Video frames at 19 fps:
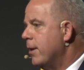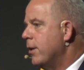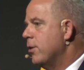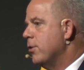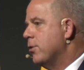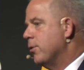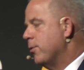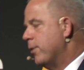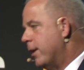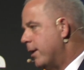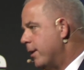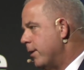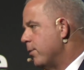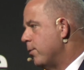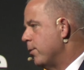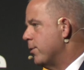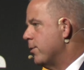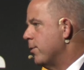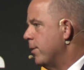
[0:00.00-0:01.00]
So then it
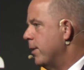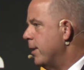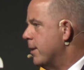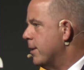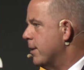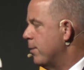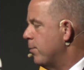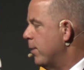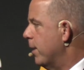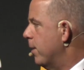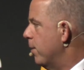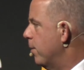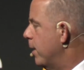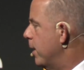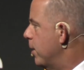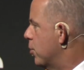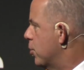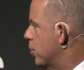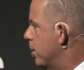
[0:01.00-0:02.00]
also needs a
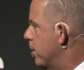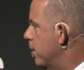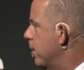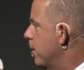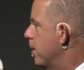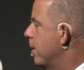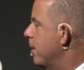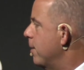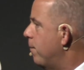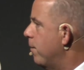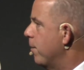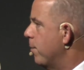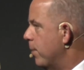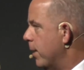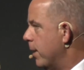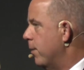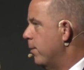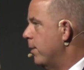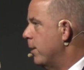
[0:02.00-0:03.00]
regulation, different
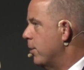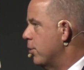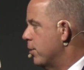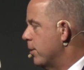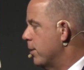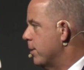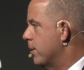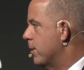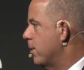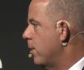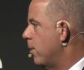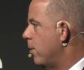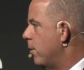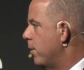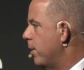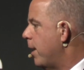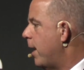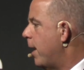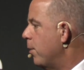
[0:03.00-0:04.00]
regulations
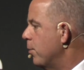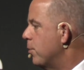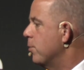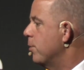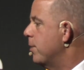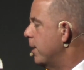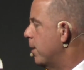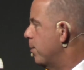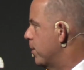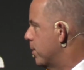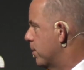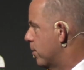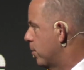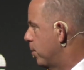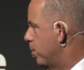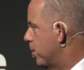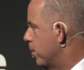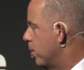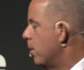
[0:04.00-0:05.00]
on how to deal with
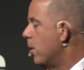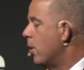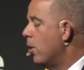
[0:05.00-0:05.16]
crypto.